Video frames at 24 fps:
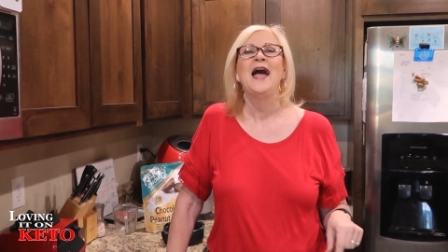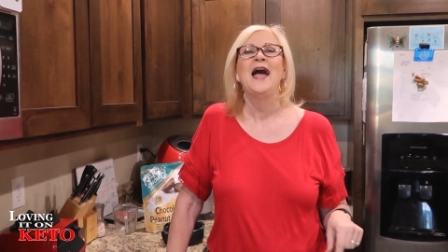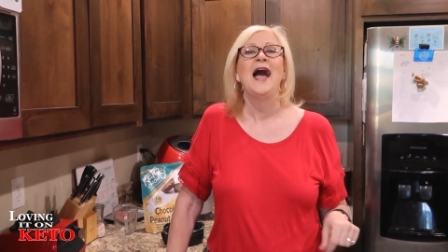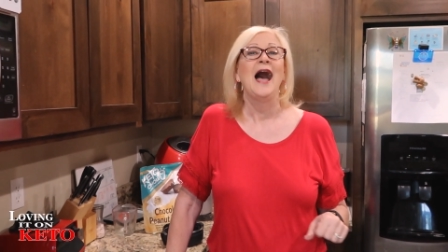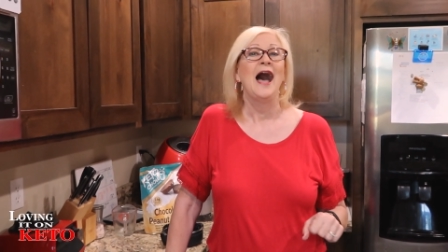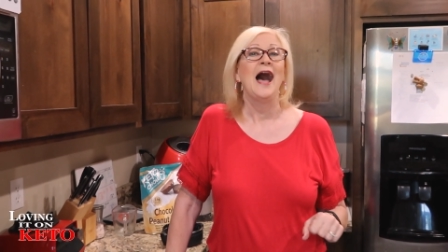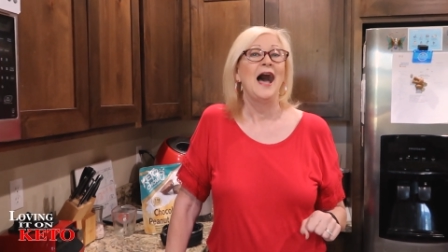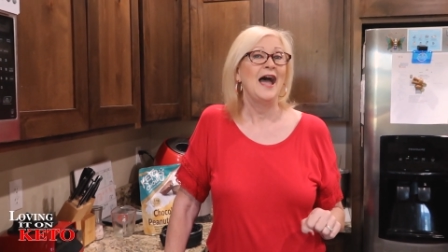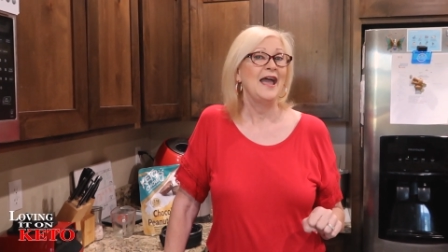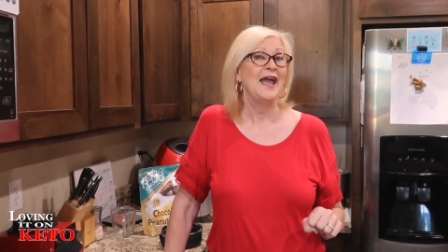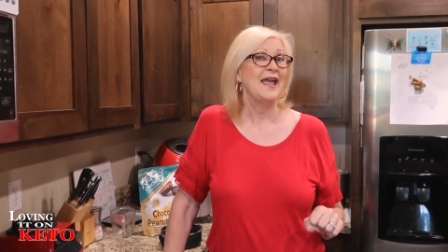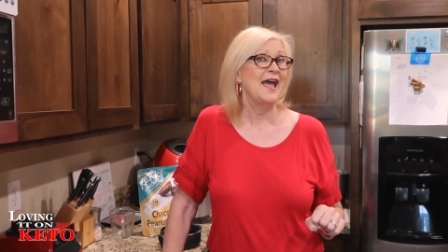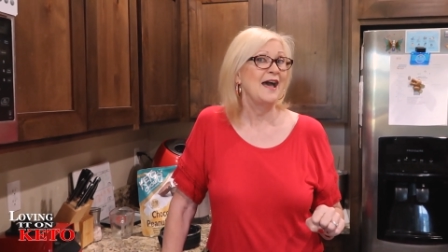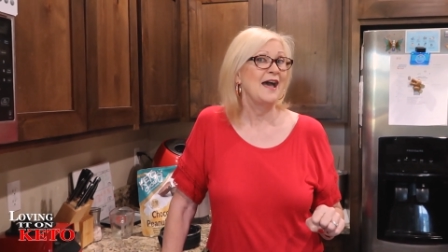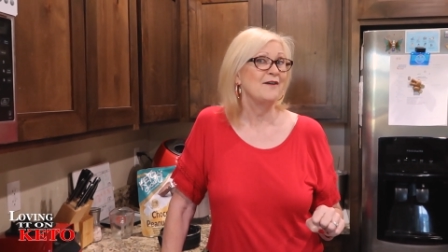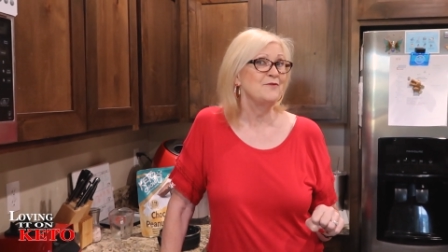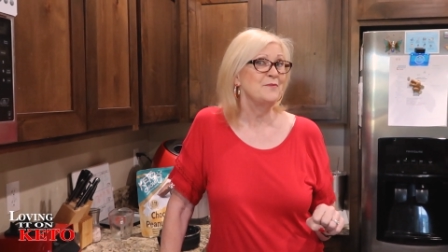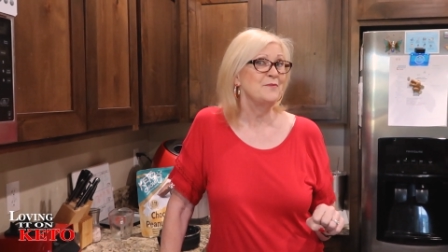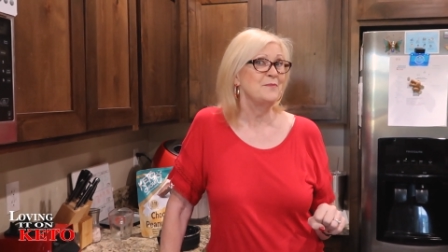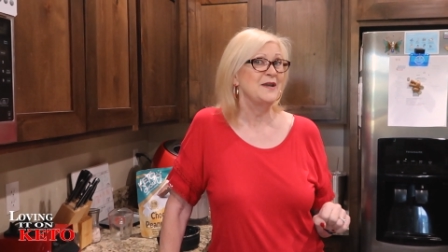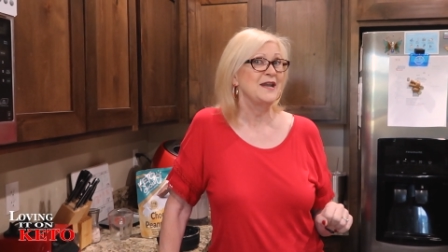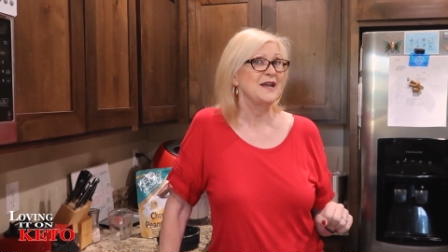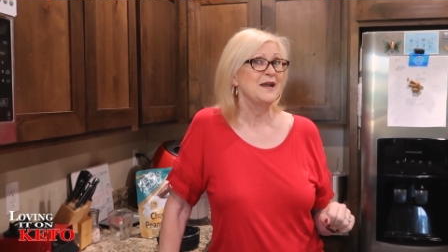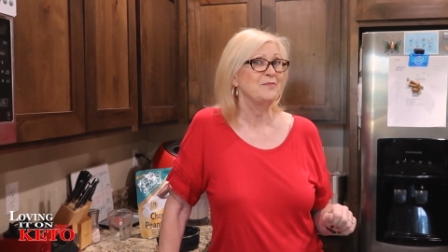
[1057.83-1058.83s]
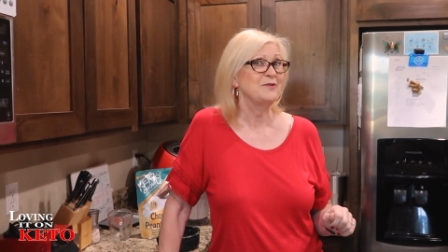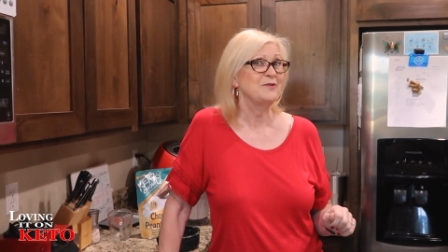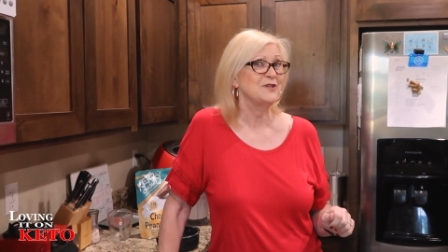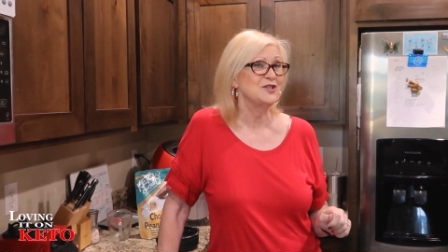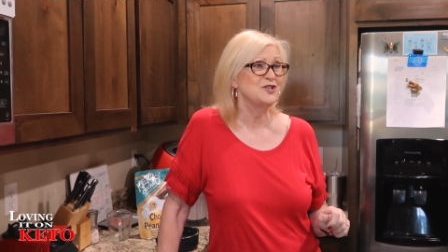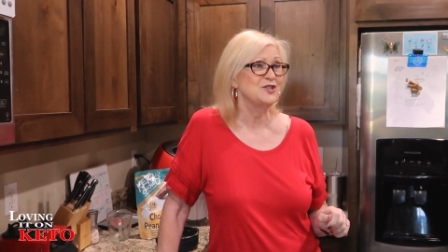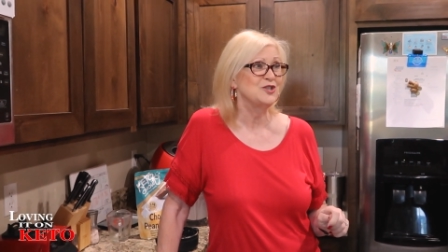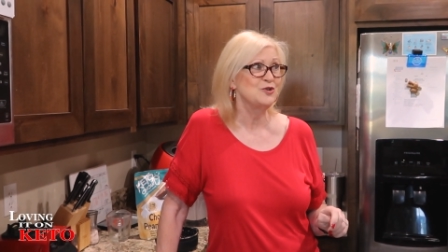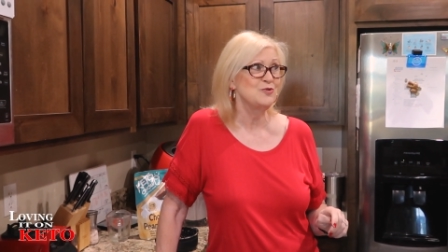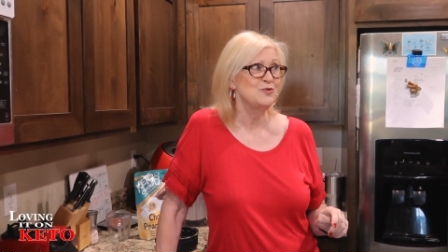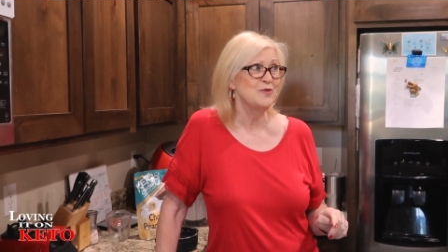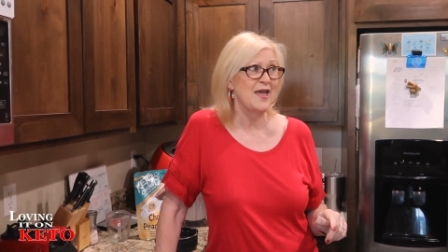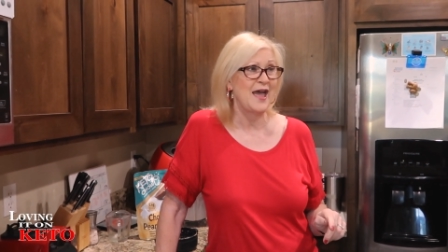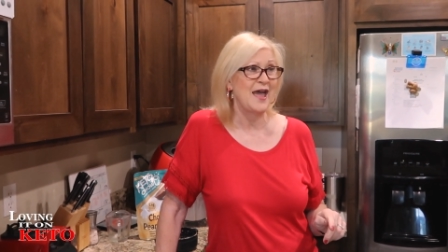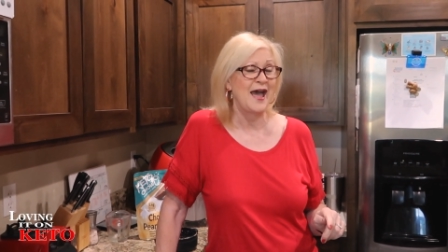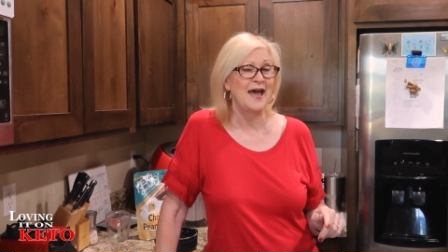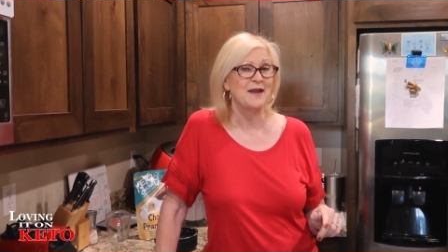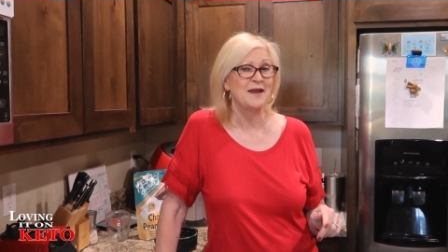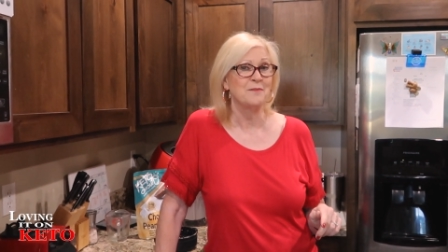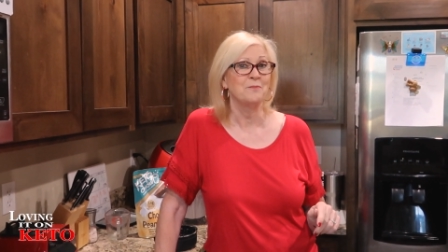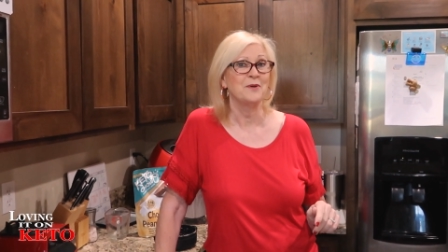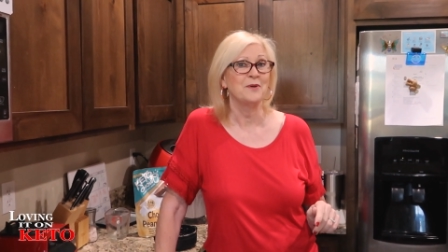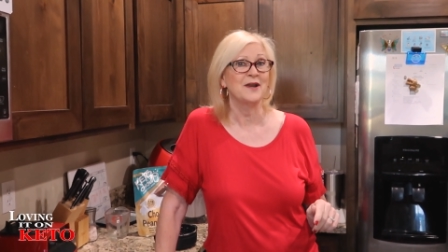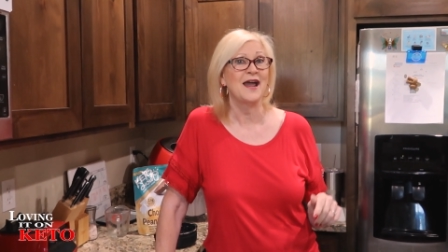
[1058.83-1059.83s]
Mm. I haven't been able to do
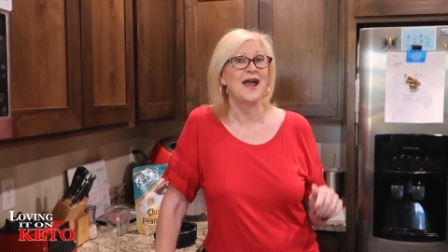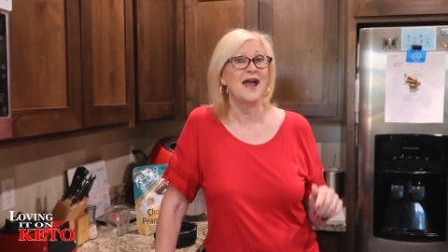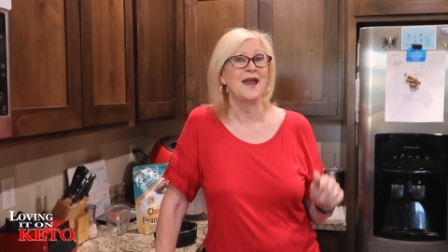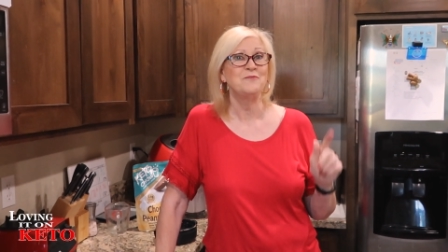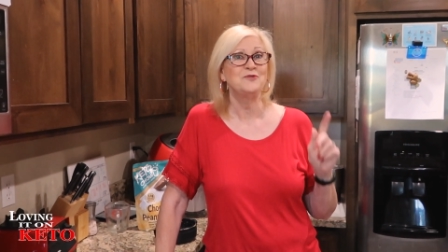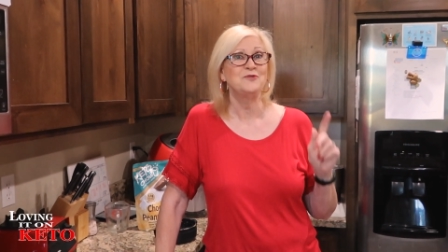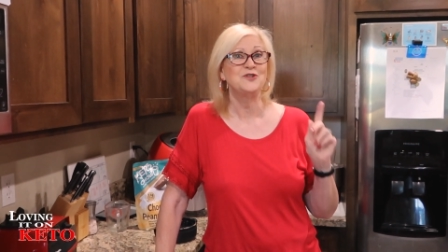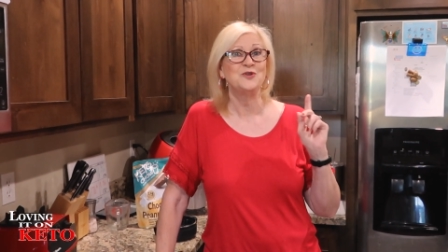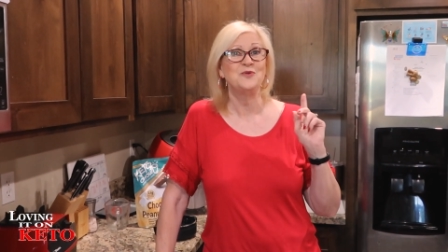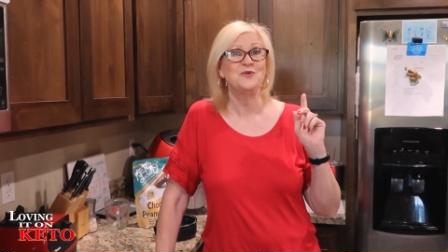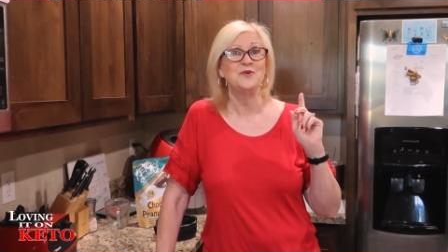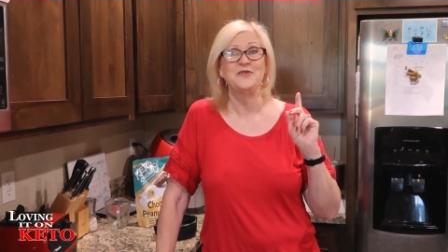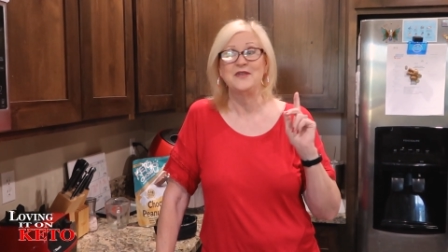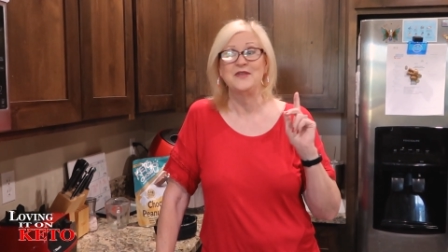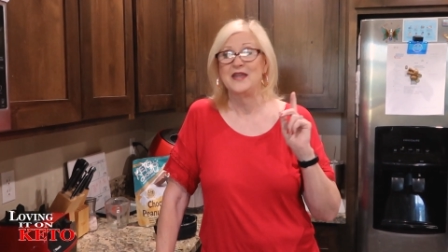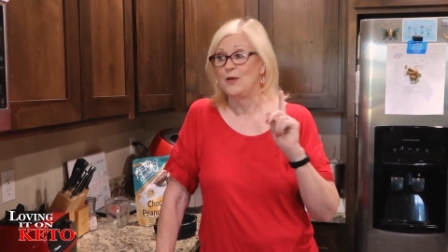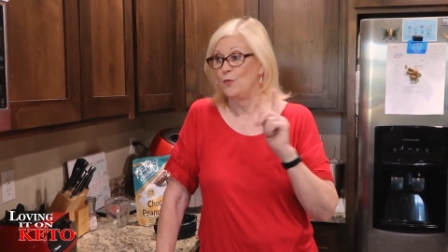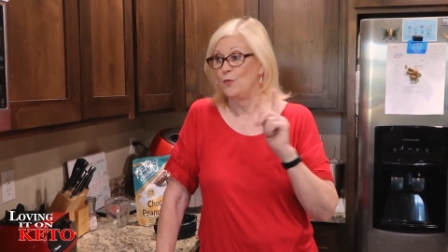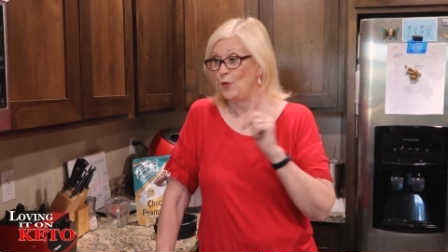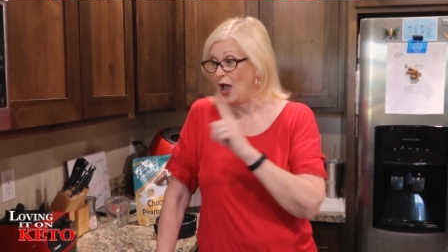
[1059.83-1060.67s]
that, but I'm doing the,